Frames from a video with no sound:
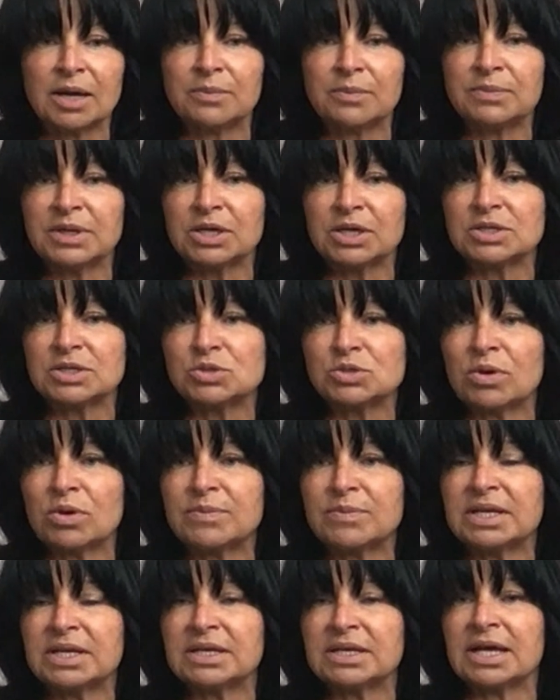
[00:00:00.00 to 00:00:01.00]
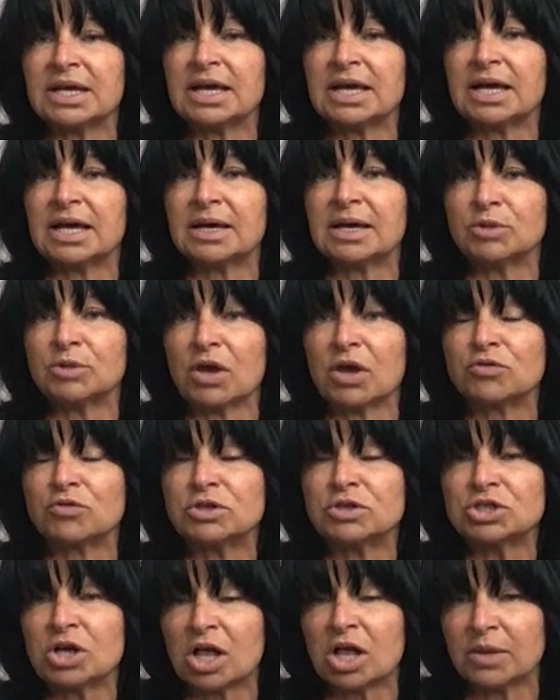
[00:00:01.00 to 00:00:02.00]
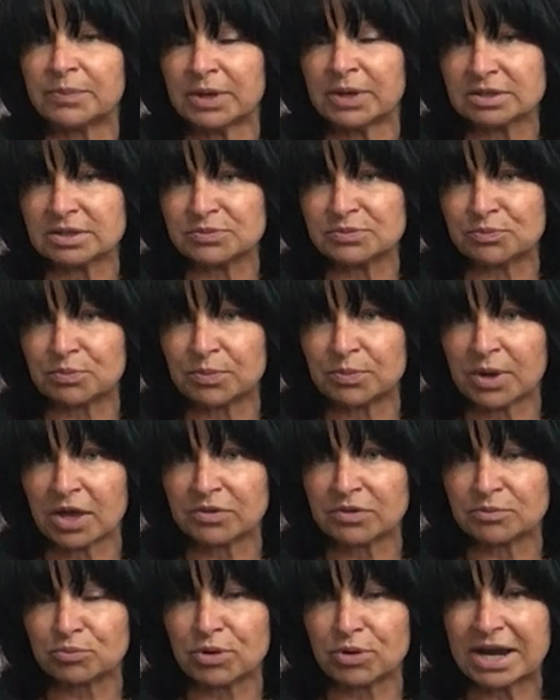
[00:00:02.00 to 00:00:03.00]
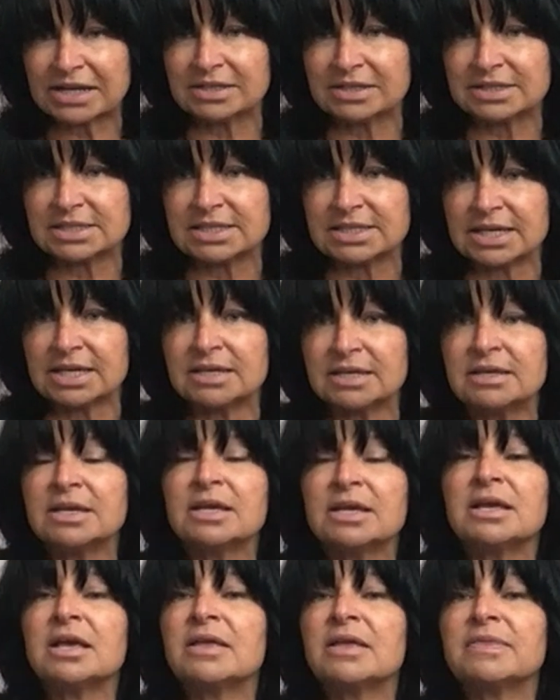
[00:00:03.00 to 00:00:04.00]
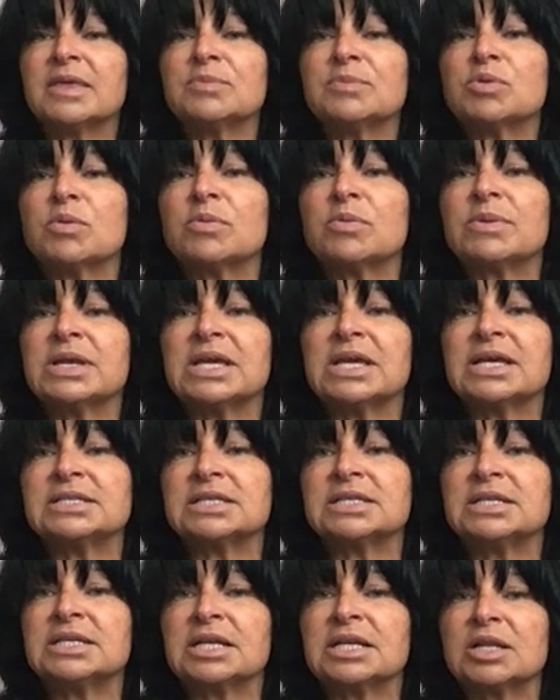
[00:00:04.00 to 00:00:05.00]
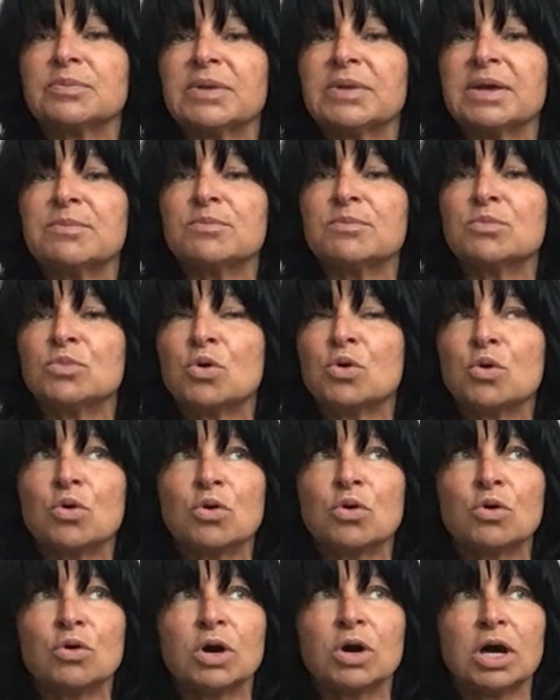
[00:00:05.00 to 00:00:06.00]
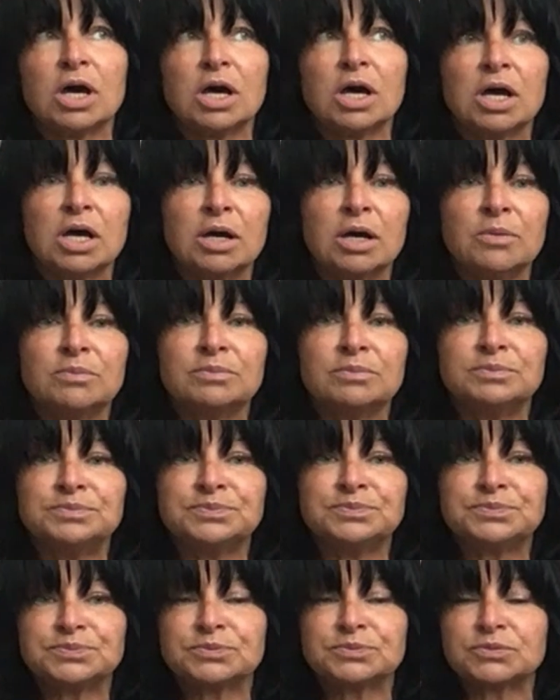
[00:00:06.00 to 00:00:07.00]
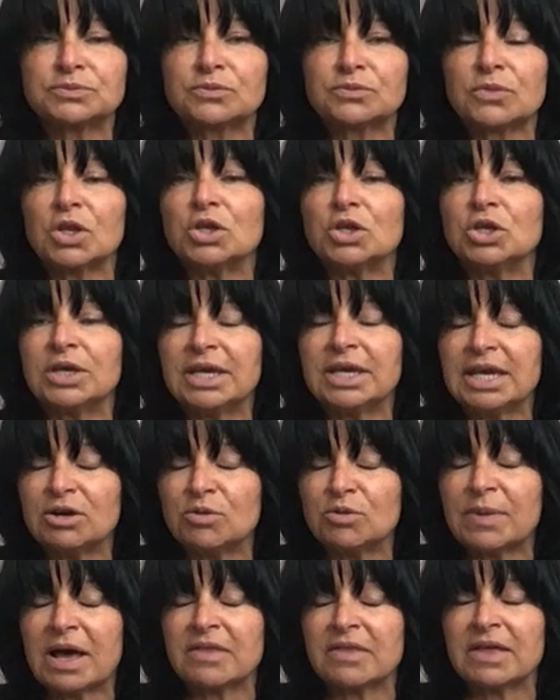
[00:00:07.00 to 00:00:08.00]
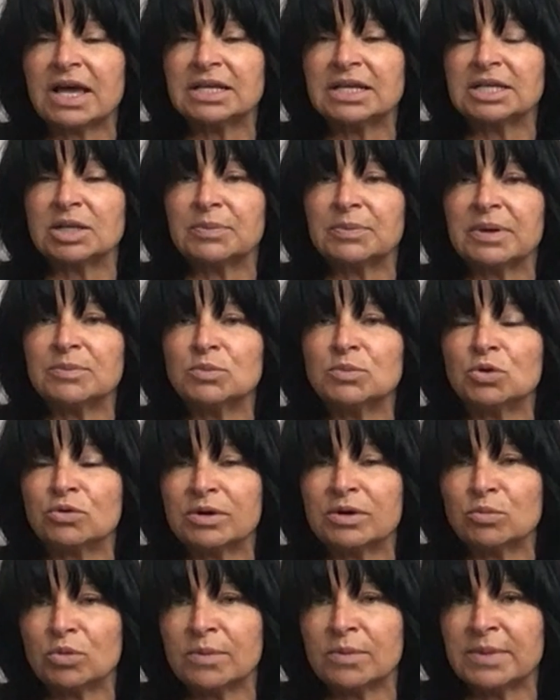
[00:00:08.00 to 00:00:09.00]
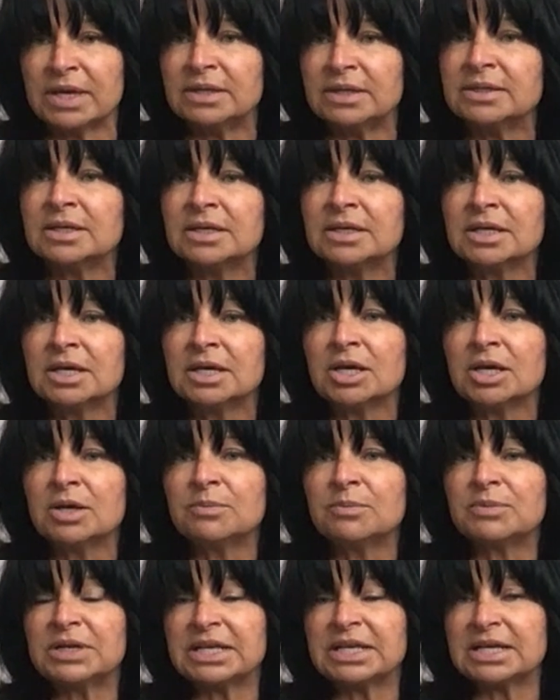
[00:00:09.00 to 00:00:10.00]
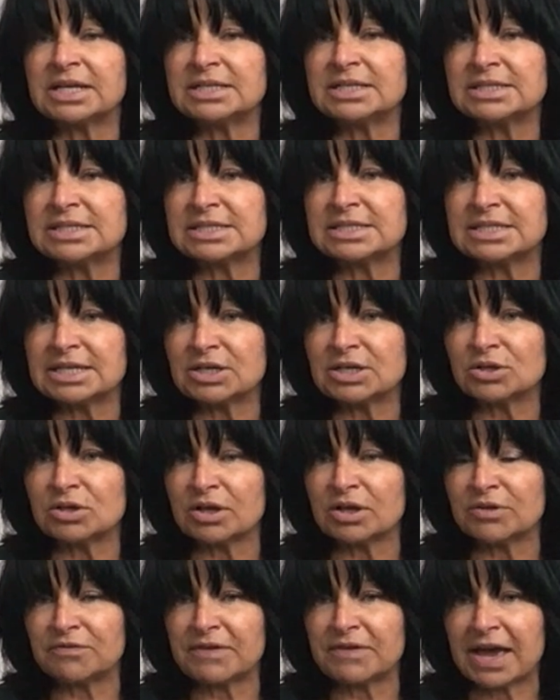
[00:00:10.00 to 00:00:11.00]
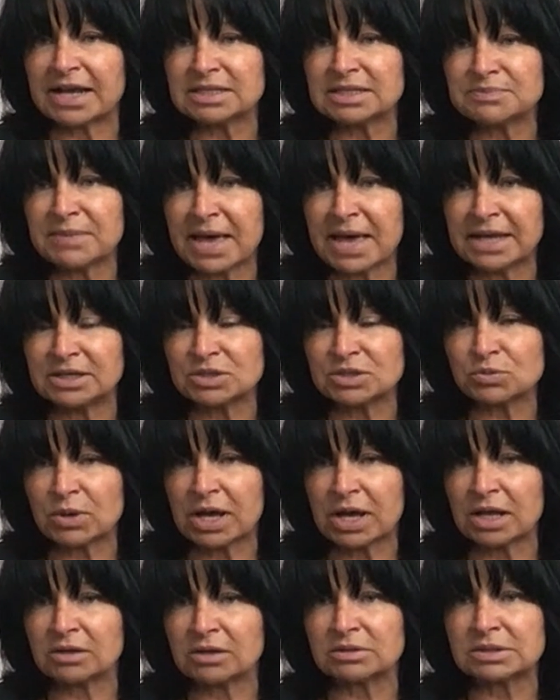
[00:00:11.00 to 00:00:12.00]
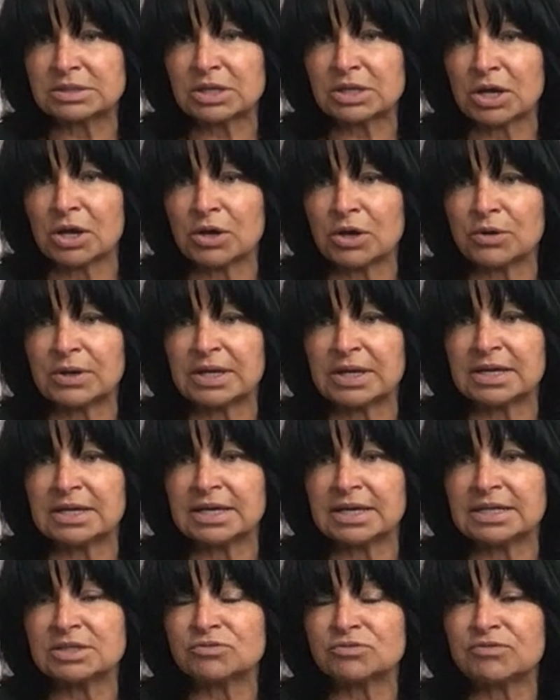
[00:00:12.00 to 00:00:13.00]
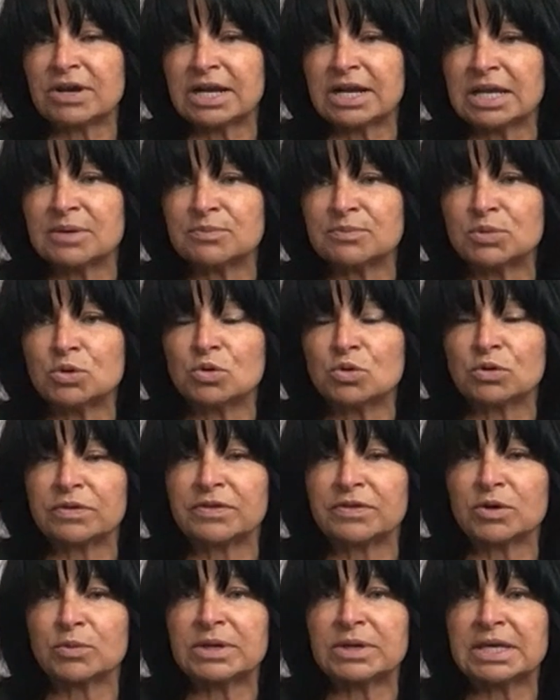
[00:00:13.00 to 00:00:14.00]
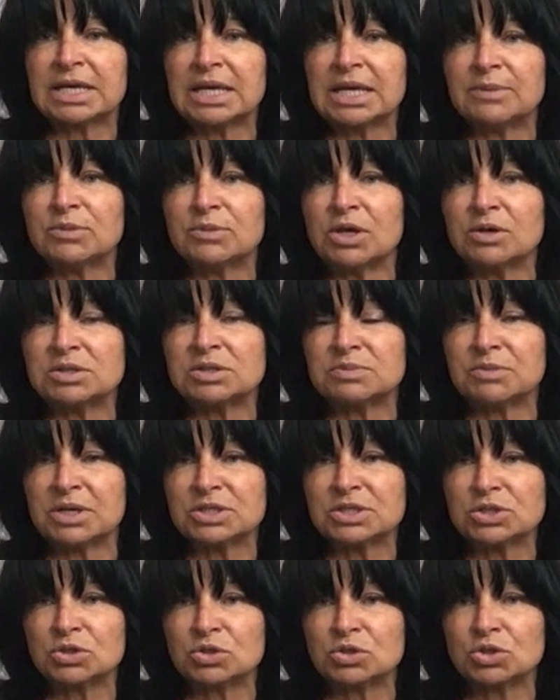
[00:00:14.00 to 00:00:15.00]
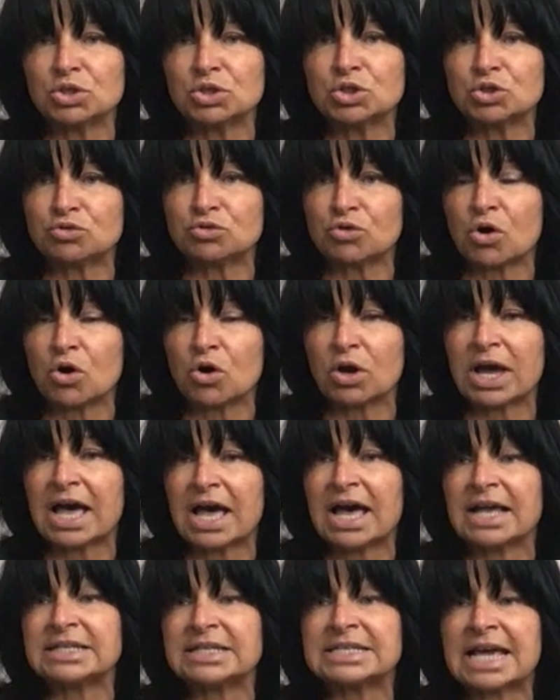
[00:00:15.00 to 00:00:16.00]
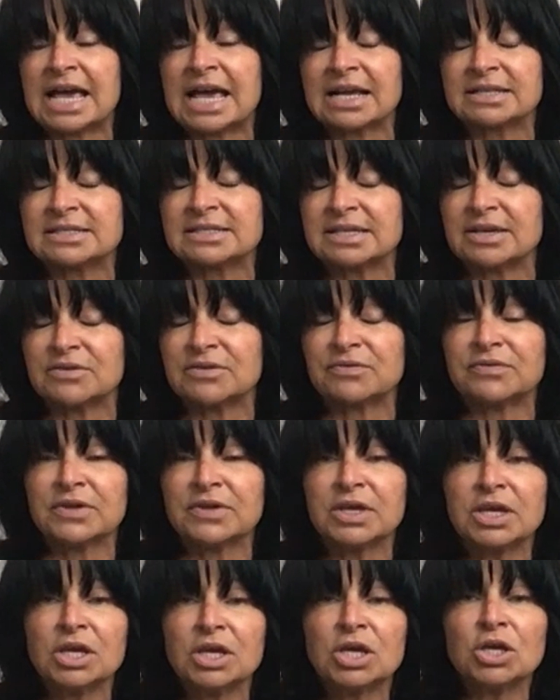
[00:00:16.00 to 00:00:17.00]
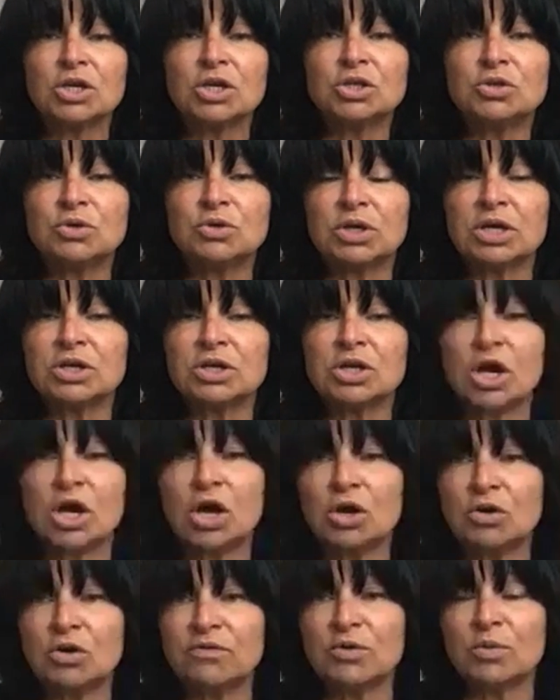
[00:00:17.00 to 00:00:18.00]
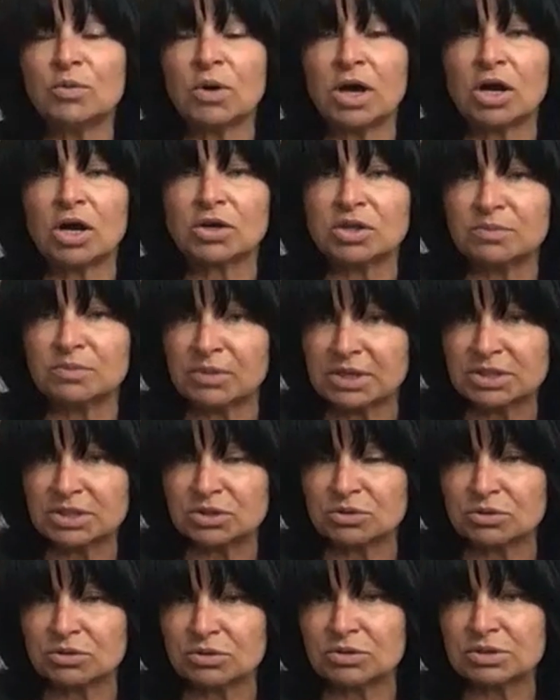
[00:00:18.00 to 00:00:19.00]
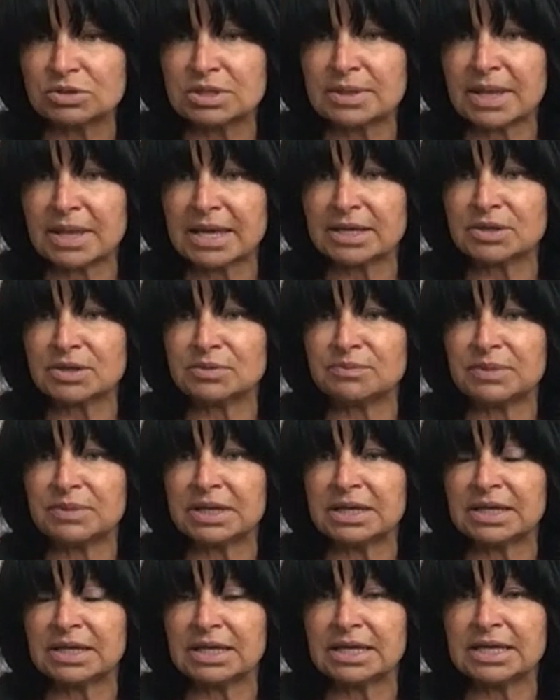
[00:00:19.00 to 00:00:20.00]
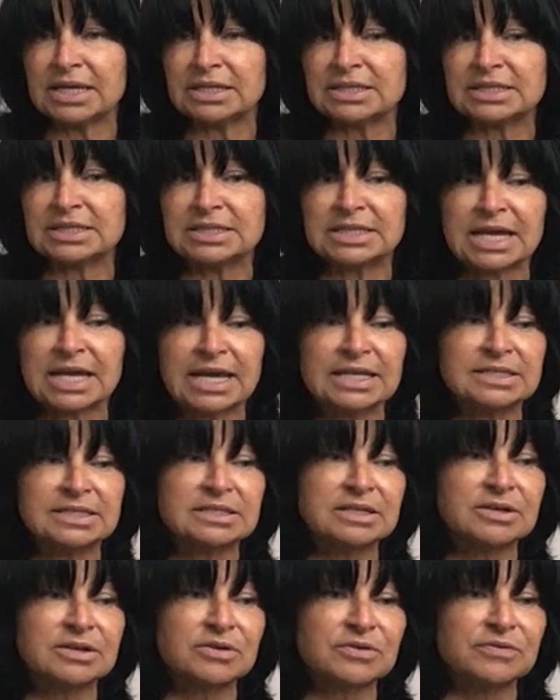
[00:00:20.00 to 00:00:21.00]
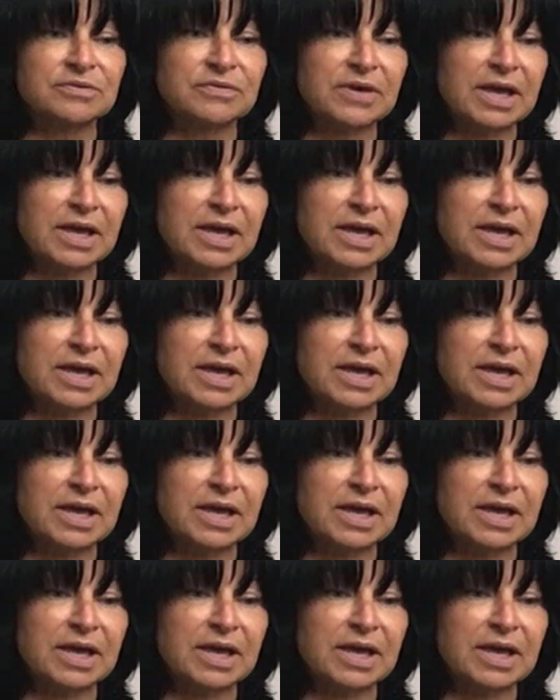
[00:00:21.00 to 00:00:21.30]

because women go through childbirth, birth and pregnancy. There probably is a little bit more, you hear about that a little bit more in women, but it can still affect men as well. So it is really important that we keep those muscles strong and active. You can overwork the muscles and they can be in a state of